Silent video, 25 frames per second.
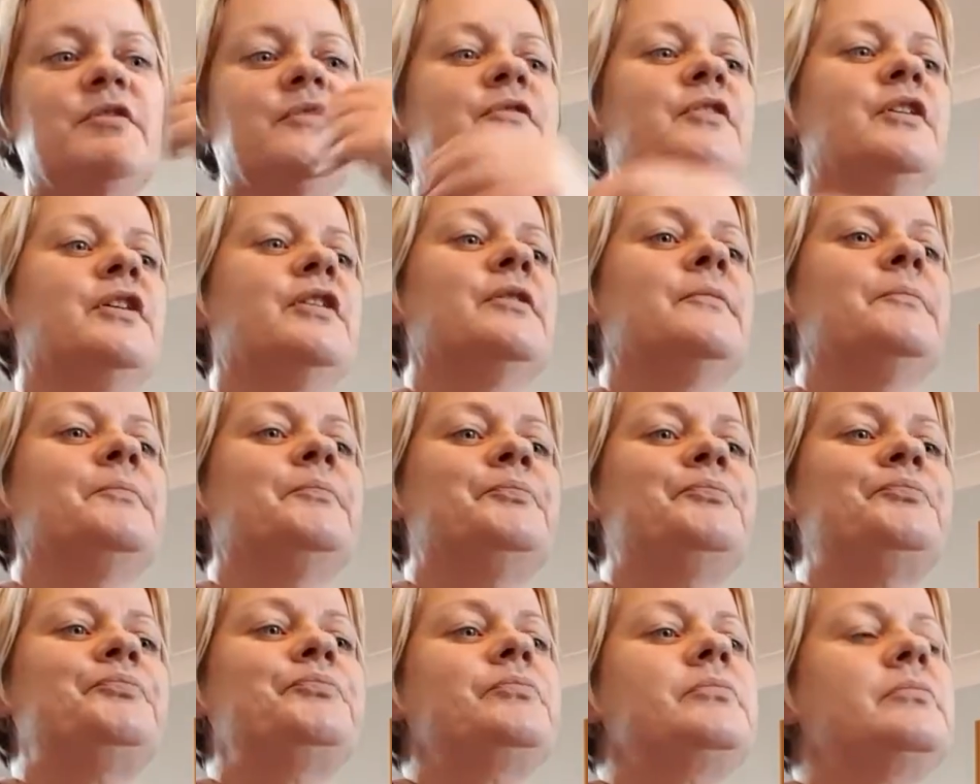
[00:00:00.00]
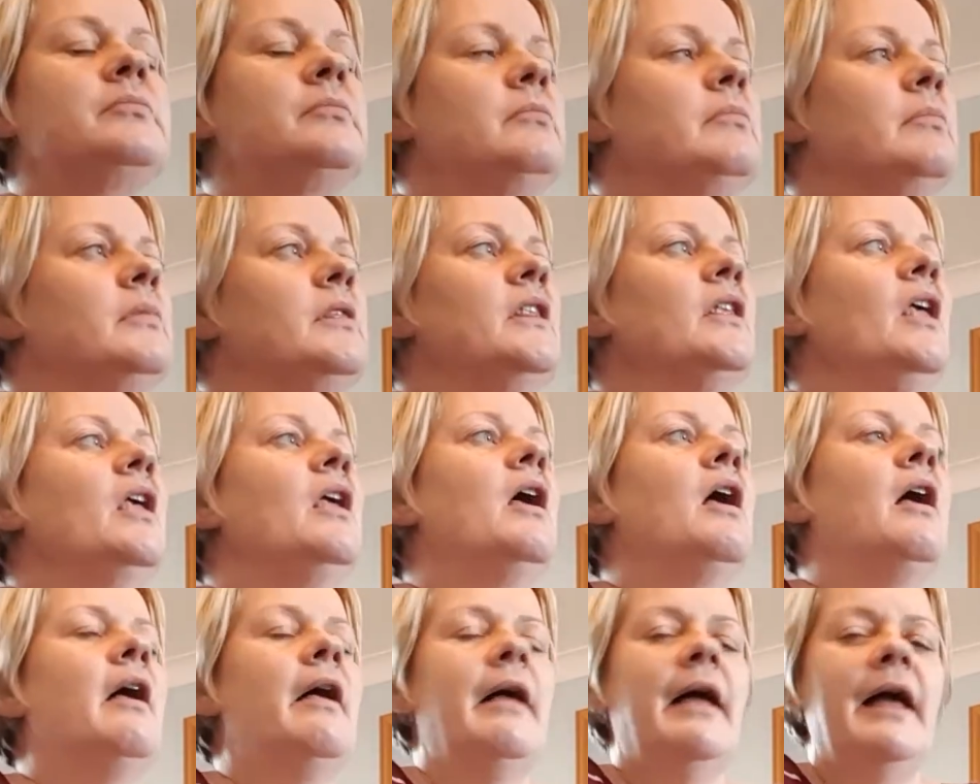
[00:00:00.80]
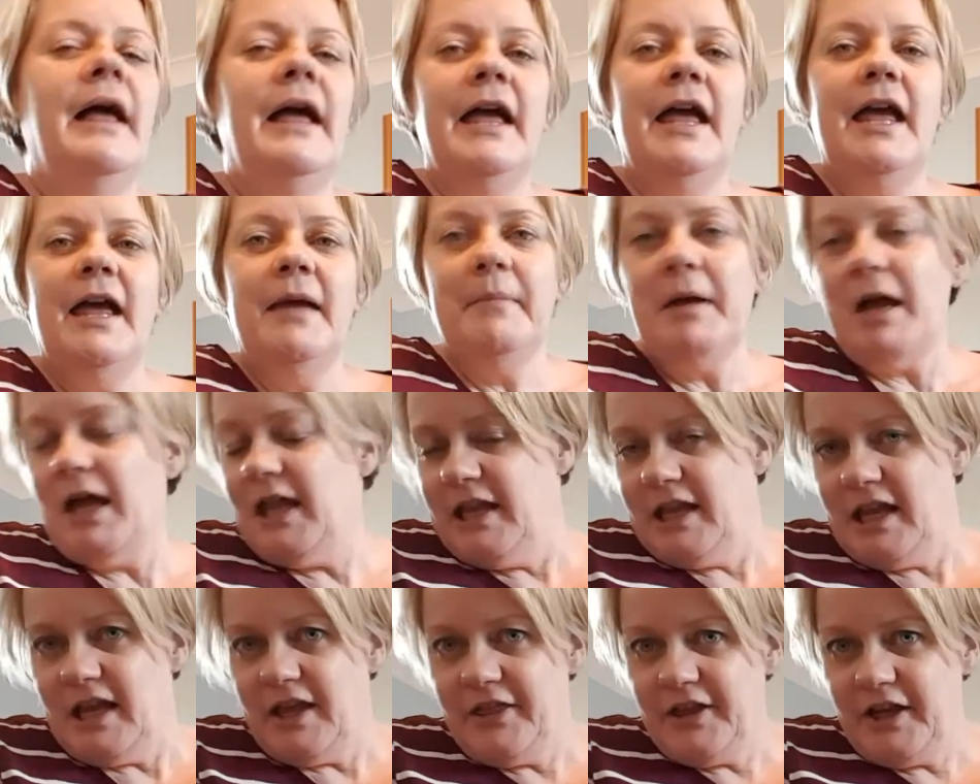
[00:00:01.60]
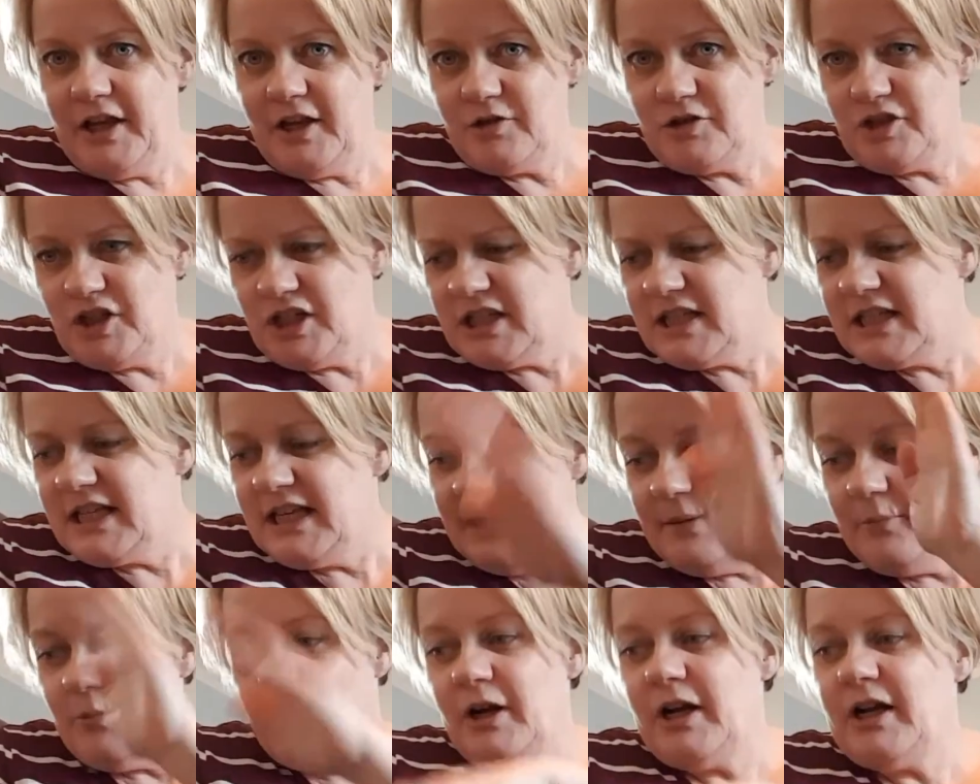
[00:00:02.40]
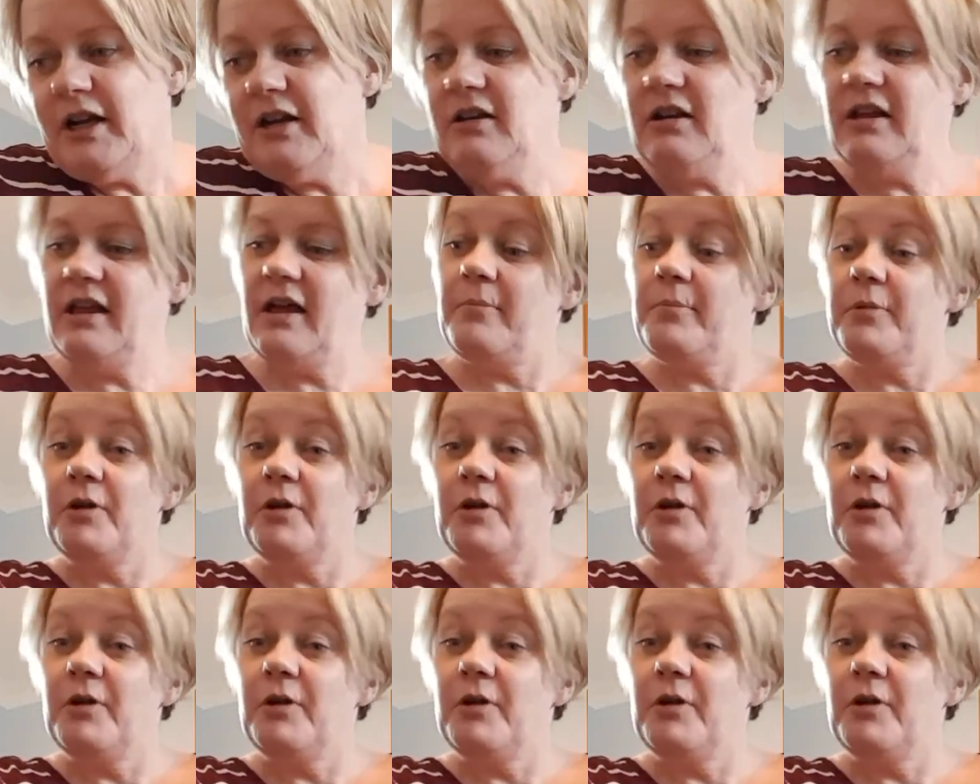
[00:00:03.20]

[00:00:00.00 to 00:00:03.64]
for the 5th. And I think I'll just keep working on it.